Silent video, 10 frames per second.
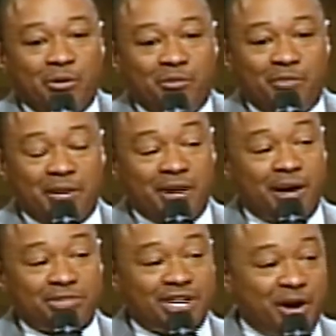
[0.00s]
My
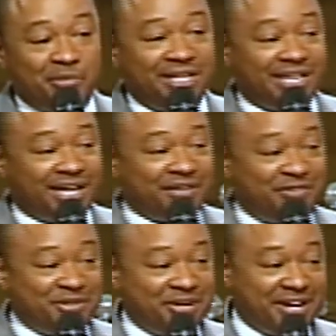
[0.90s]
mom taught me that if
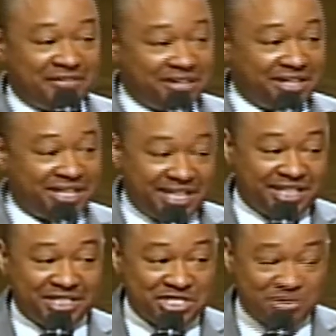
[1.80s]
you ever get
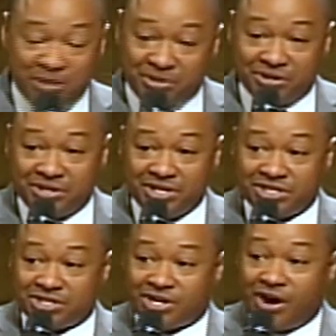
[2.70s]
in trouble,
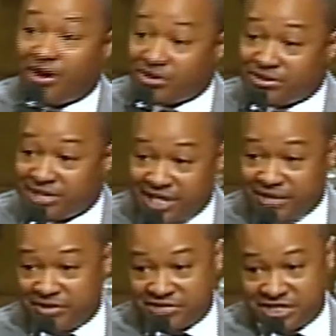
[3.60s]
to call on the
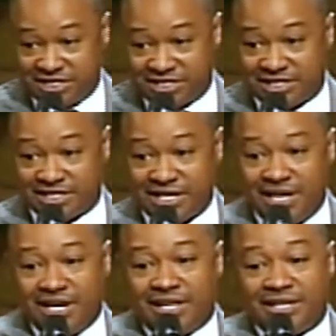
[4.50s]
name of Jesus,
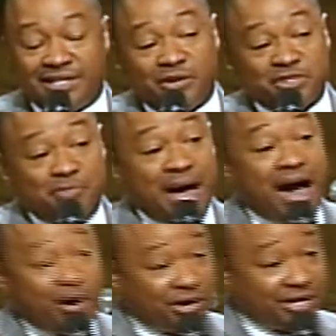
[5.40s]
that there was
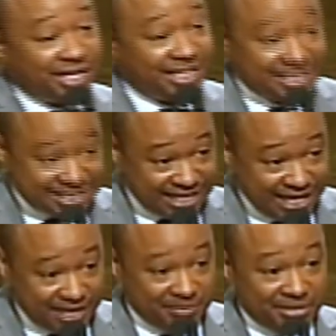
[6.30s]
power in his
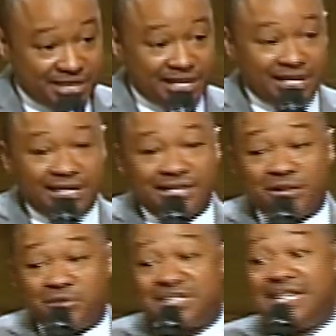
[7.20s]
name,
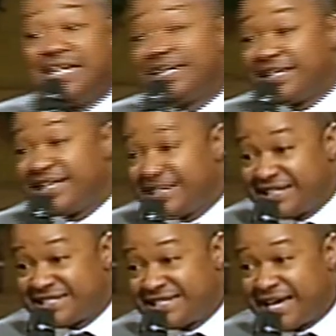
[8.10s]
there was healing in
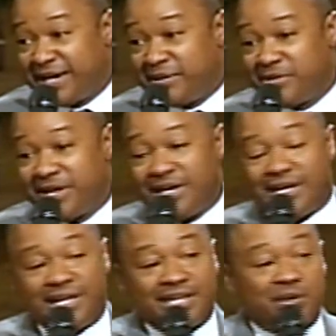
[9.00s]
his name,
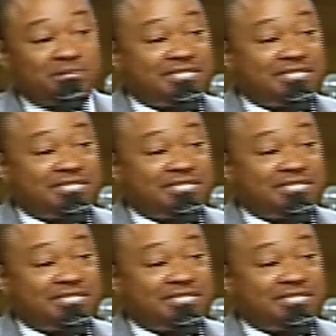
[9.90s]
there was